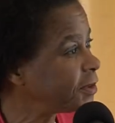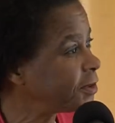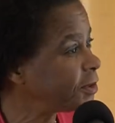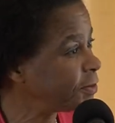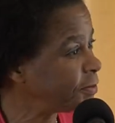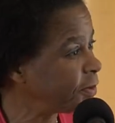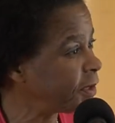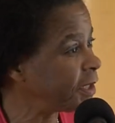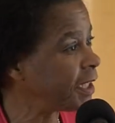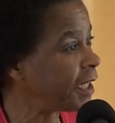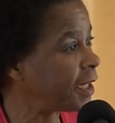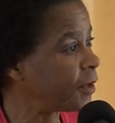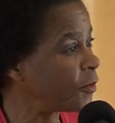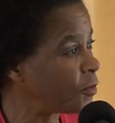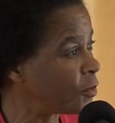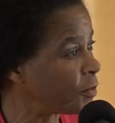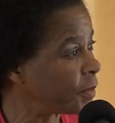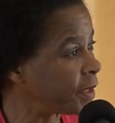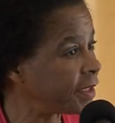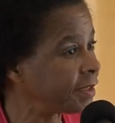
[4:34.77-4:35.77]
to be a
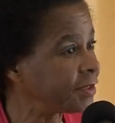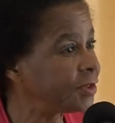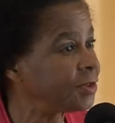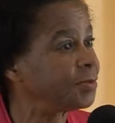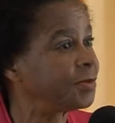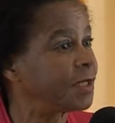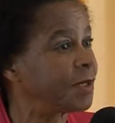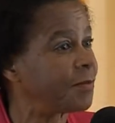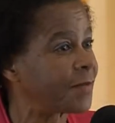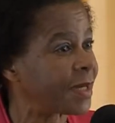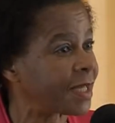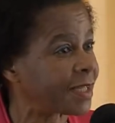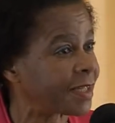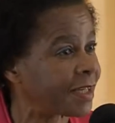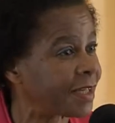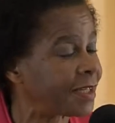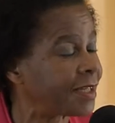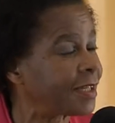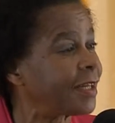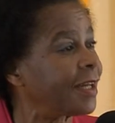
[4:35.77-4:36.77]
woman, to be a
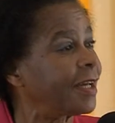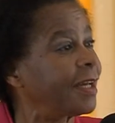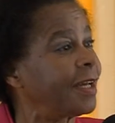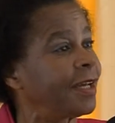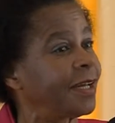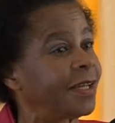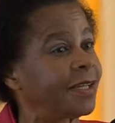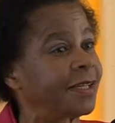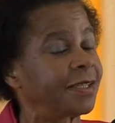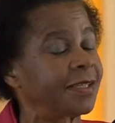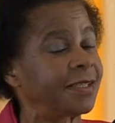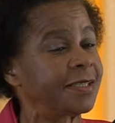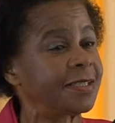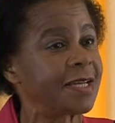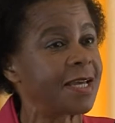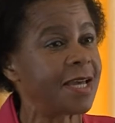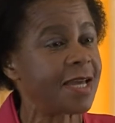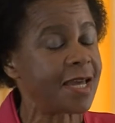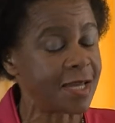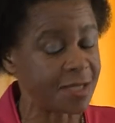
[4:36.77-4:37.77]
mother, and
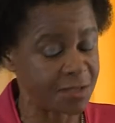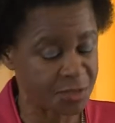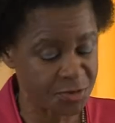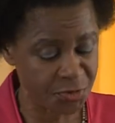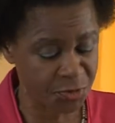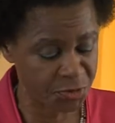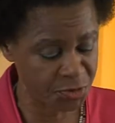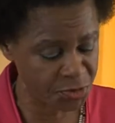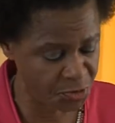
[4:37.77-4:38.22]
so on.